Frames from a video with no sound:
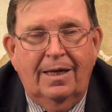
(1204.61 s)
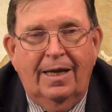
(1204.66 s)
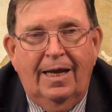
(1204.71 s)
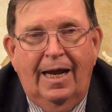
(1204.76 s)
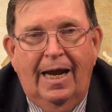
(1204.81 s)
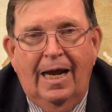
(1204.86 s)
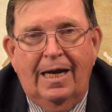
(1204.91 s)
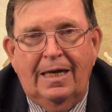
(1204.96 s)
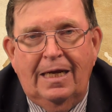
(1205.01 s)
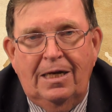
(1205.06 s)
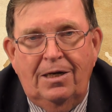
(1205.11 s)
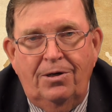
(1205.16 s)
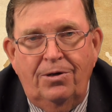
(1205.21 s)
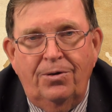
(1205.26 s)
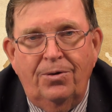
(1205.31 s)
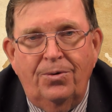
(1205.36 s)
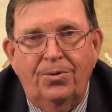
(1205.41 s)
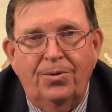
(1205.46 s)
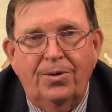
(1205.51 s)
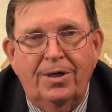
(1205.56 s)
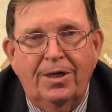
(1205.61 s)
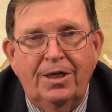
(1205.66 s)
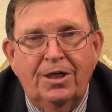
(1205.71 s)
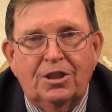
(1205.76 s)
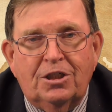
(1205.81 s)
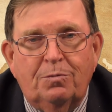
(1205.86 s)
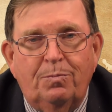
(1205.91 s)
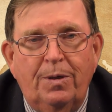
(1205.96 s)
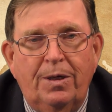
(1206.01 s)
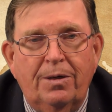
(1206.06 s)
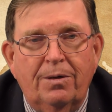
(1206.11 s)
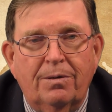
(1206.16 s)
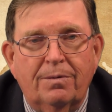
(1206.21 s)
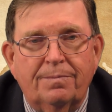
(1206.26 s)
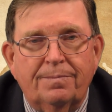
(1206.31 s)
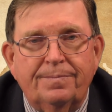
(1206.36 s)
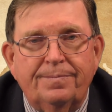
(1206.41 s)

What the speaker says: and he knew Ishmael.